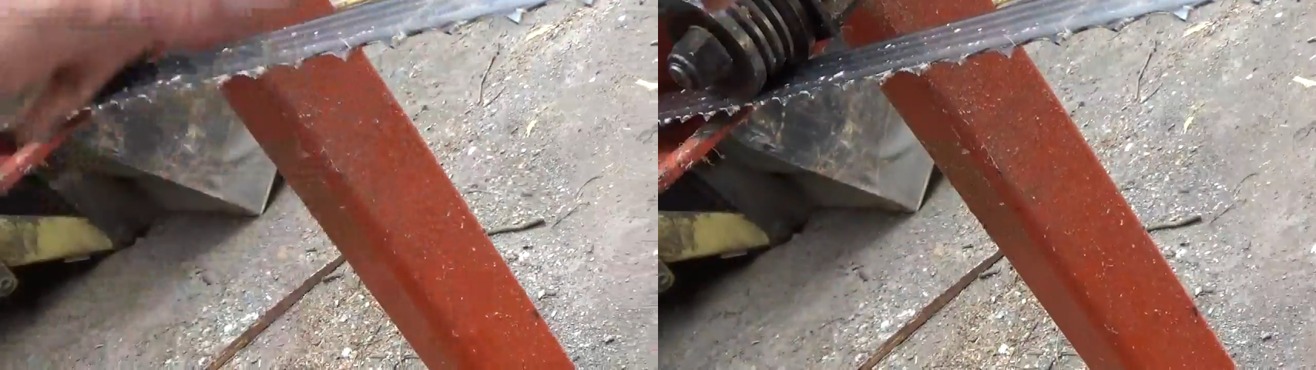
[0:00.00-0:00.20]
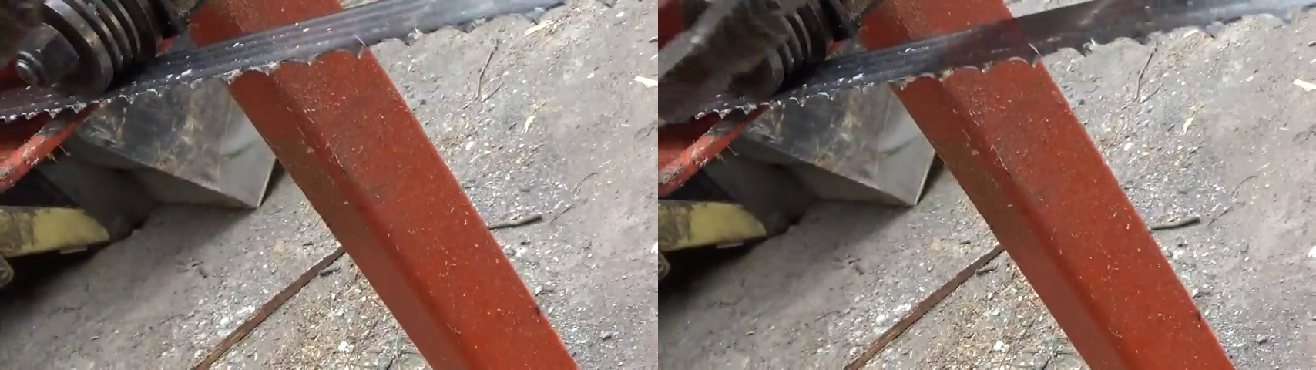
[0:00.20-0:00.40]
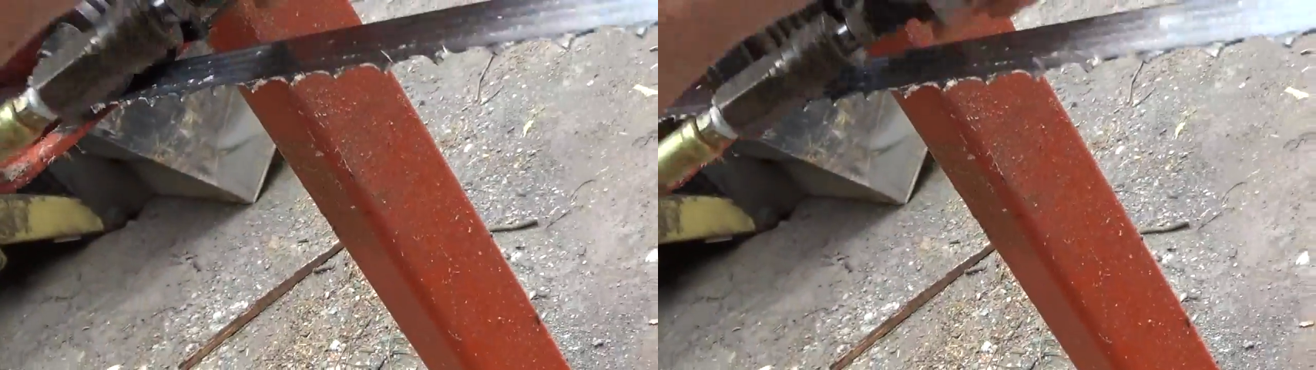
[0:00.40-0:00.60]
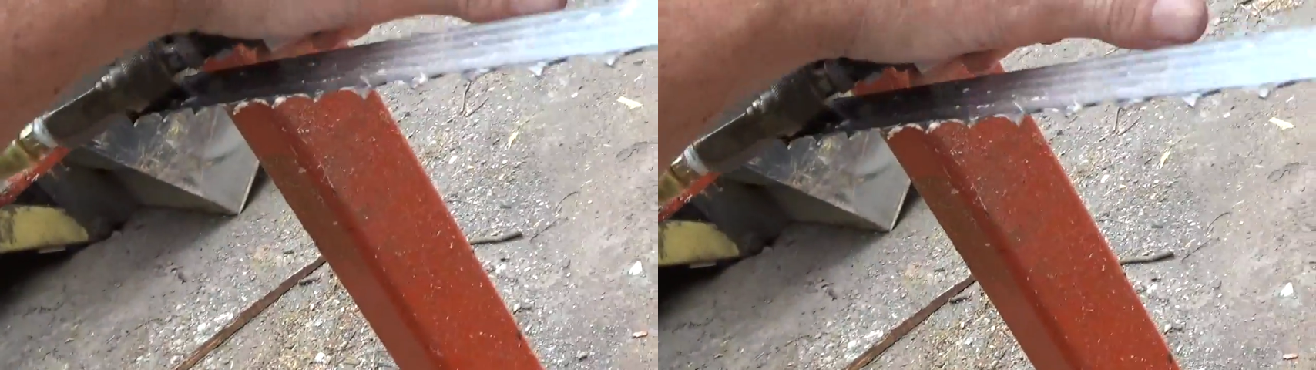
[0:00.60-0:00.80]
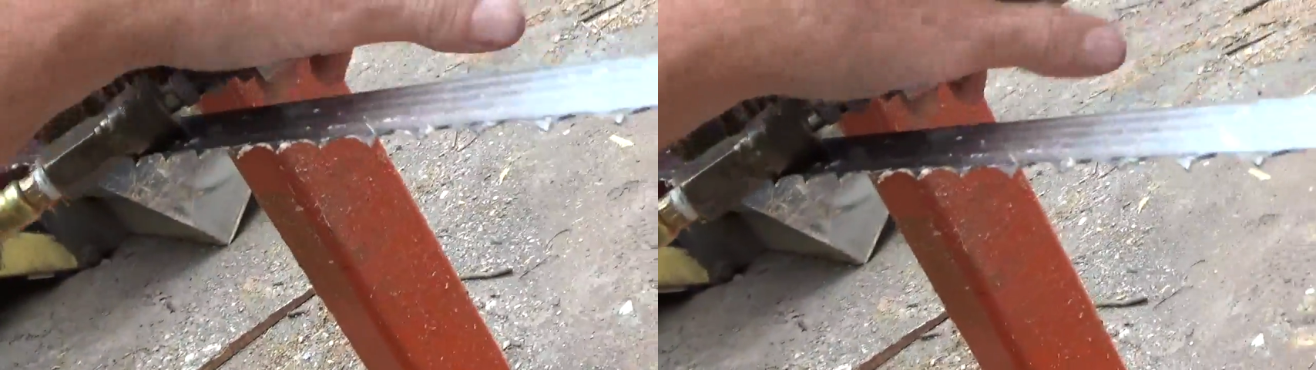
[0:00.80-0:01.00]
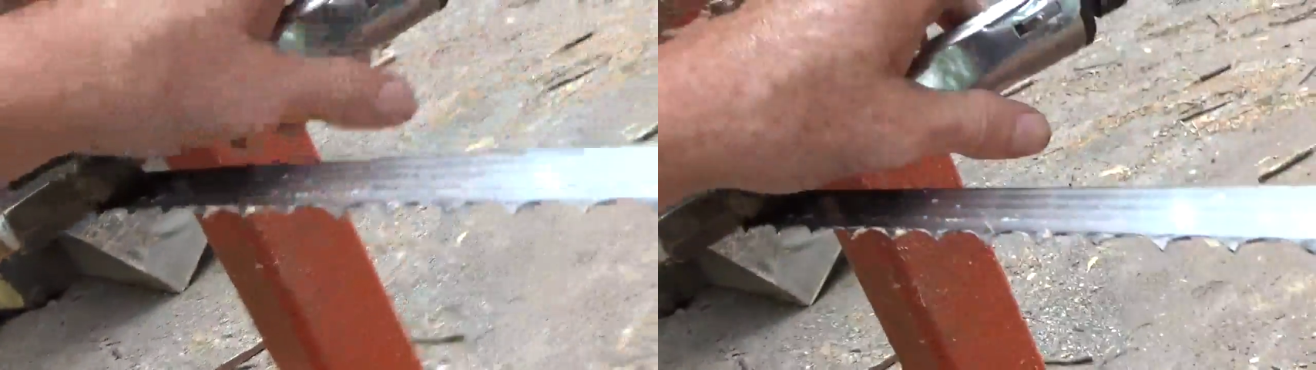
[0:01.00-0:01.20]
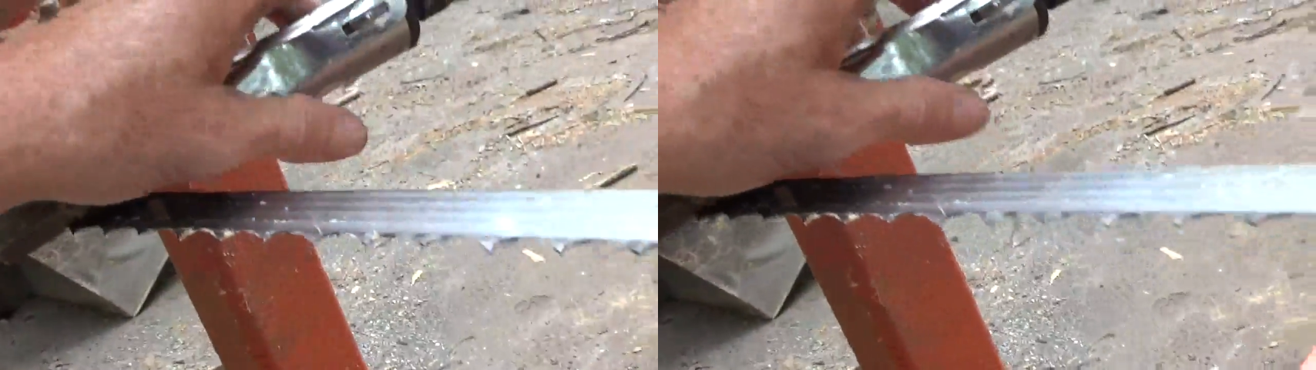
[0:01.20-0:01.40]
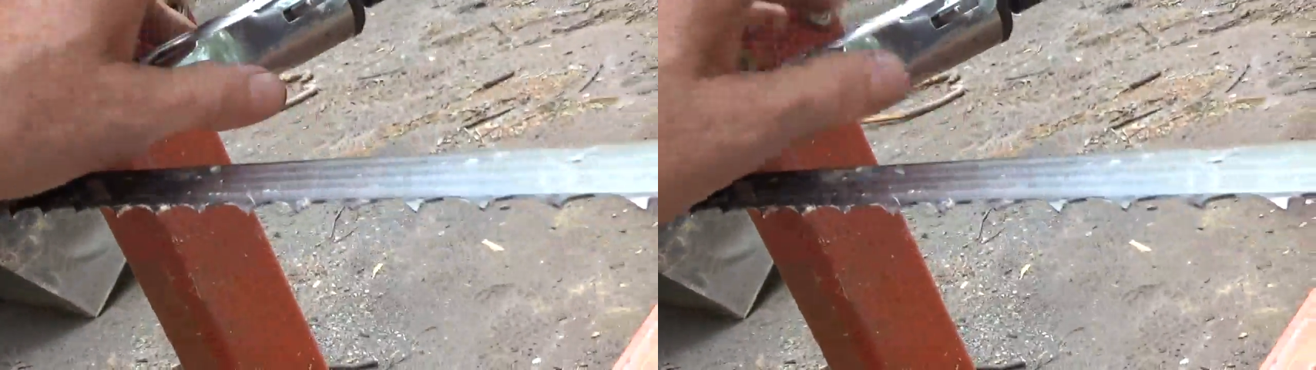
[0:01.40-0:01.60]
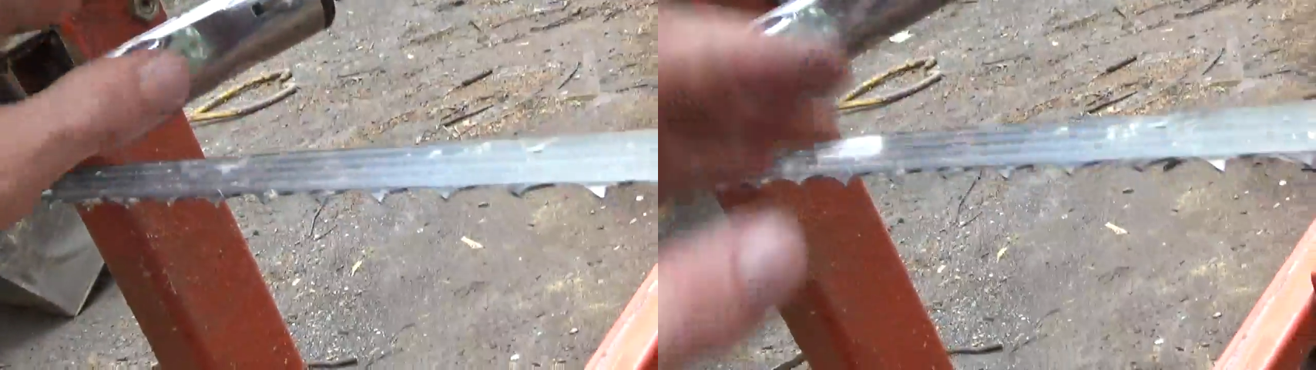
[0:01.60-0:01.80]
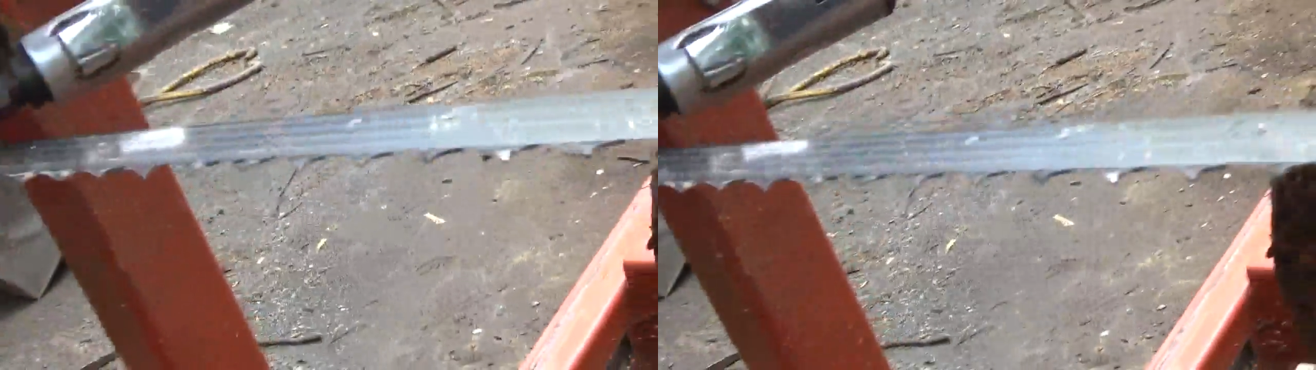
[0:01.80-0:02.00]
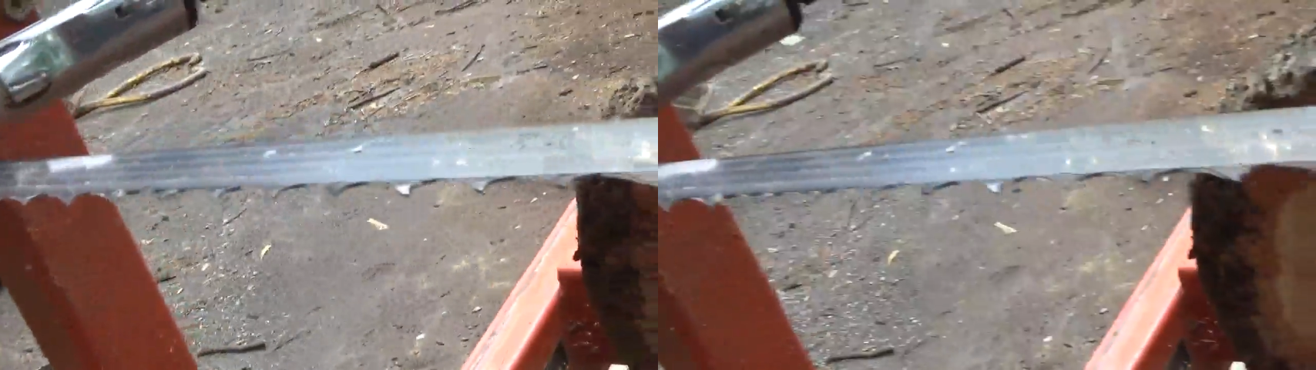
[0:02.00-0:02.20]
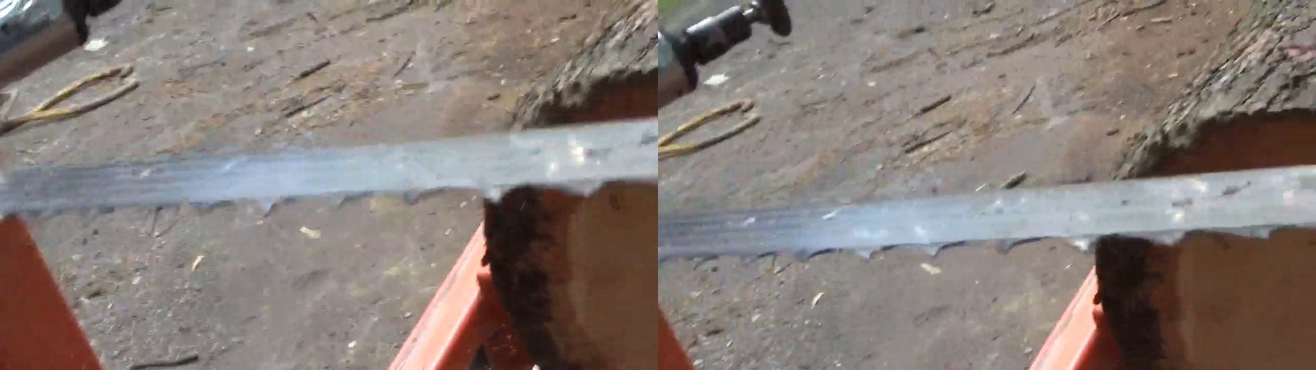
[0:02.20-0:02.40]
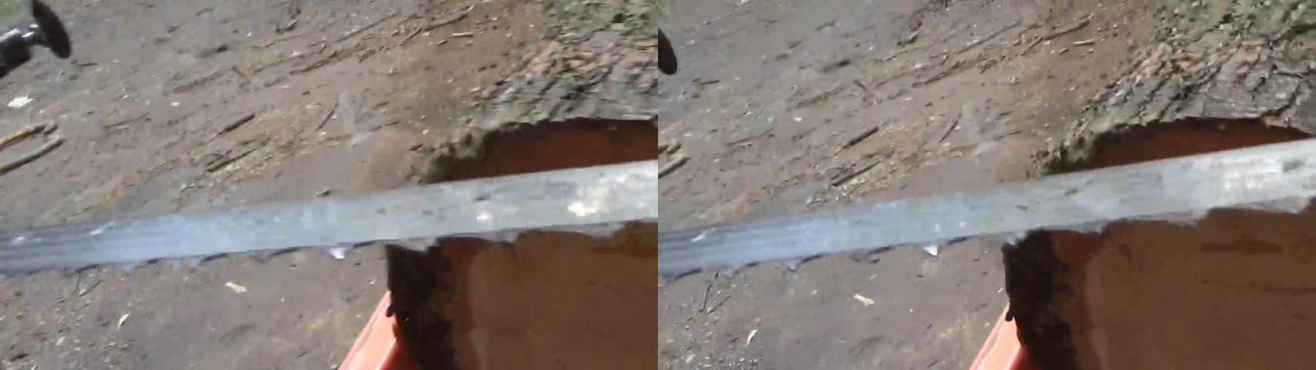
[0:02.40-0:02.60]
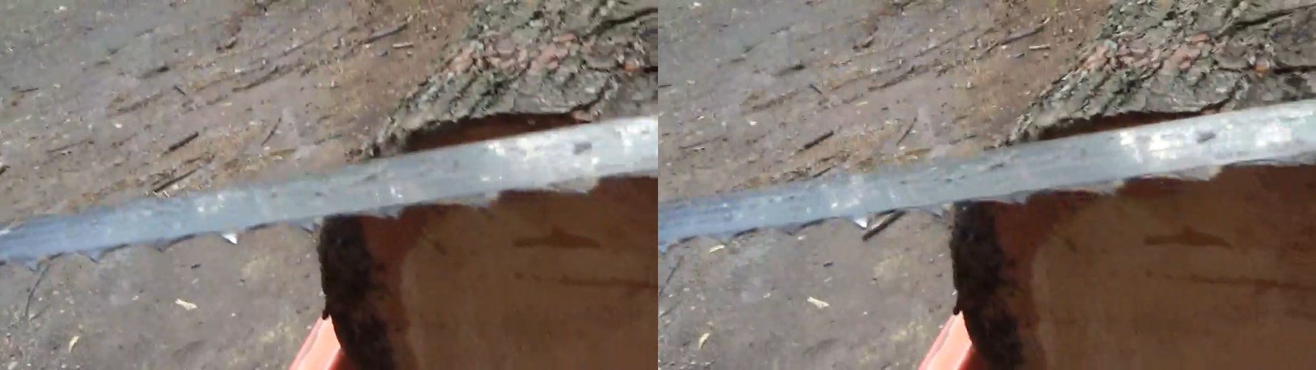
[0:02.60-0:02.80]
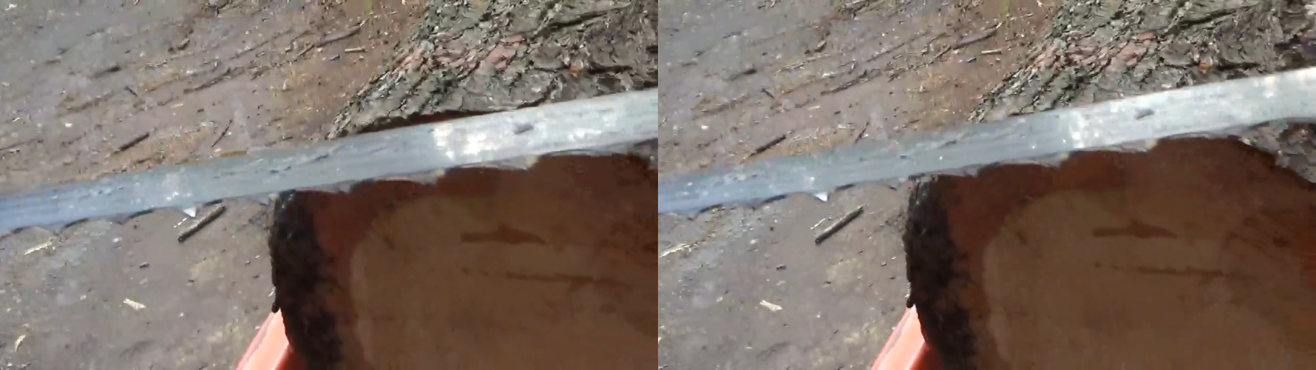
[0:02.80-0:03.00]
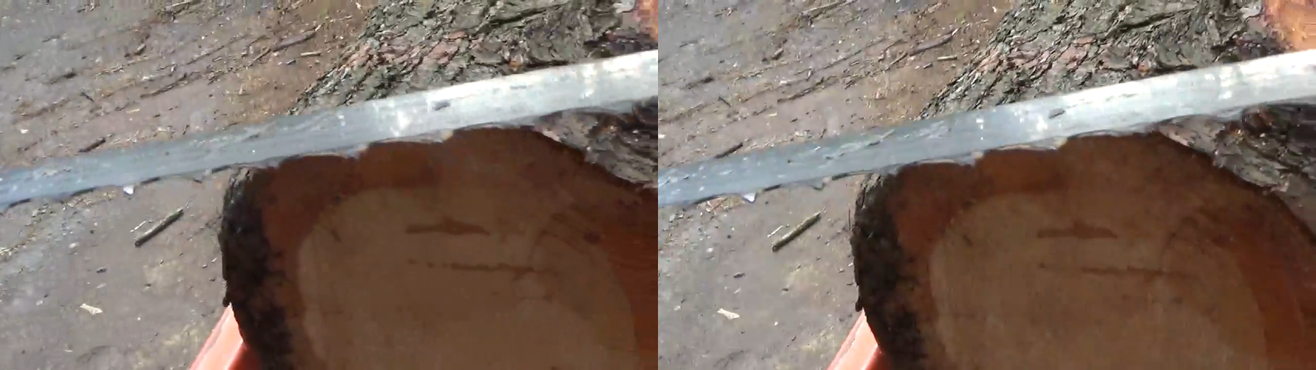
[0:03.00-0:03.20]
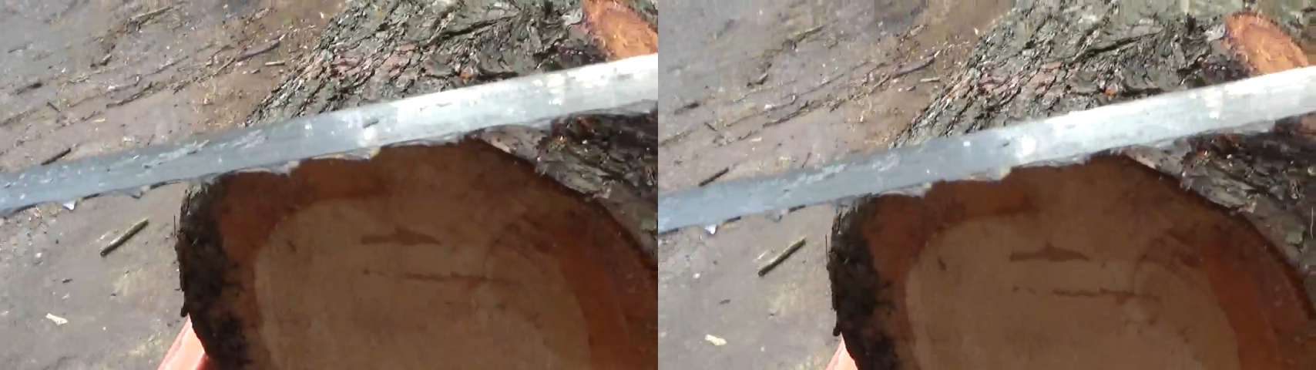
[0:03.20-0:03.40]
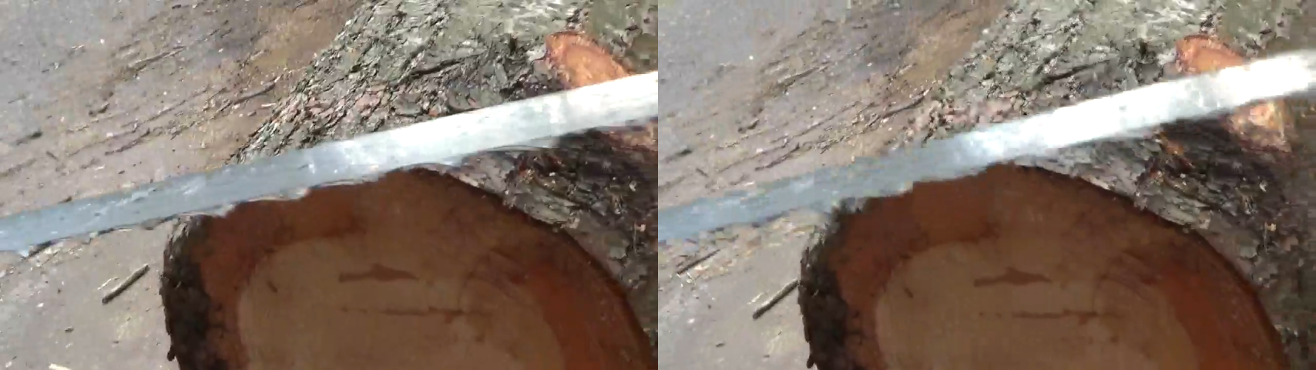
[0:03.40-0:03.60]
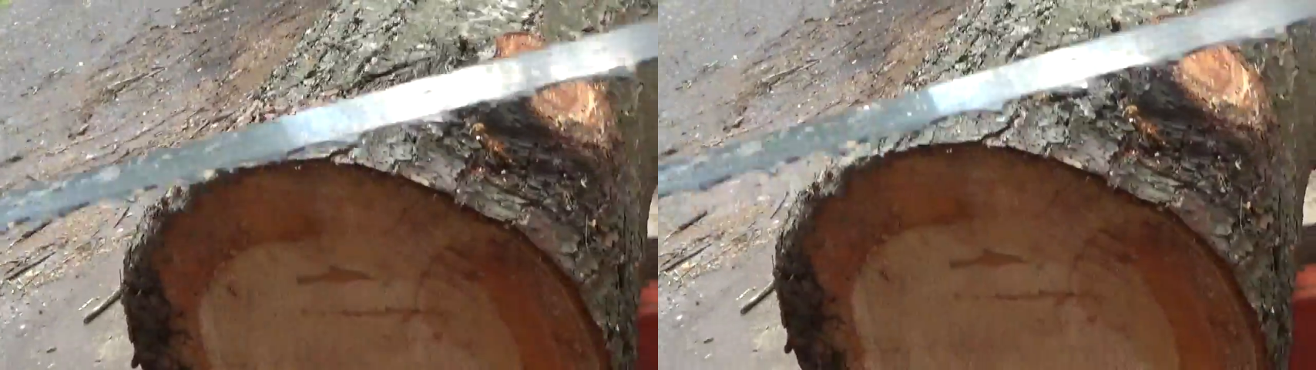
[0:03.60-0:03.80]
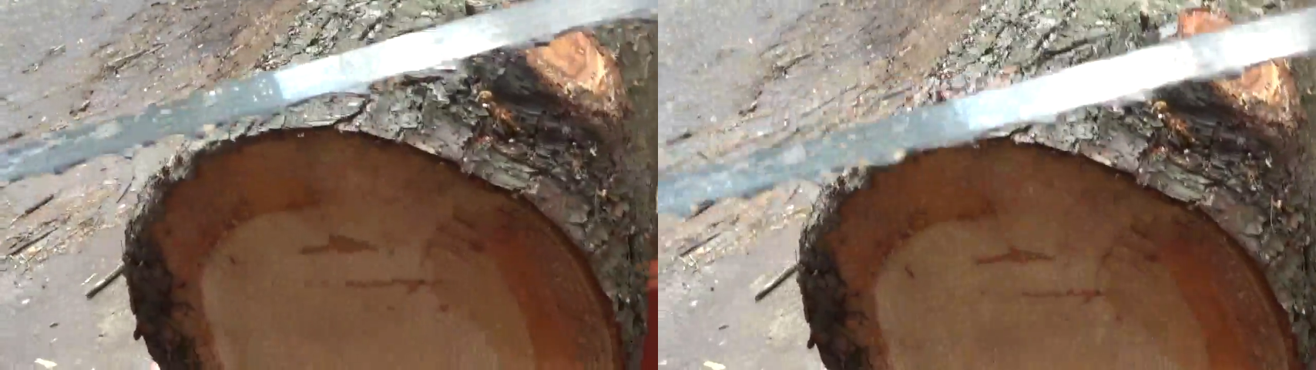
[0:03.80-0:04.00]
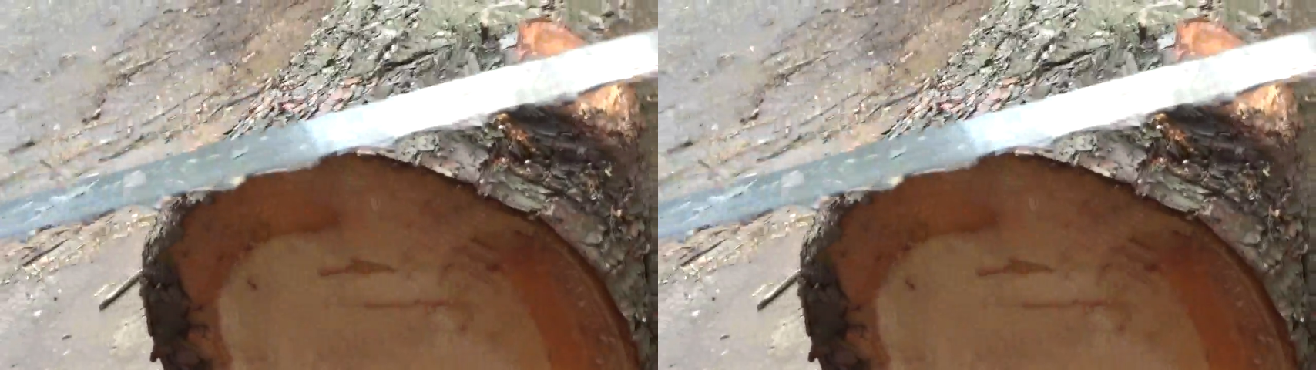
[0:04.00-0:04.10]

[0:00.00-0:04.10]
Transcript: Nobody's mouth can be seen.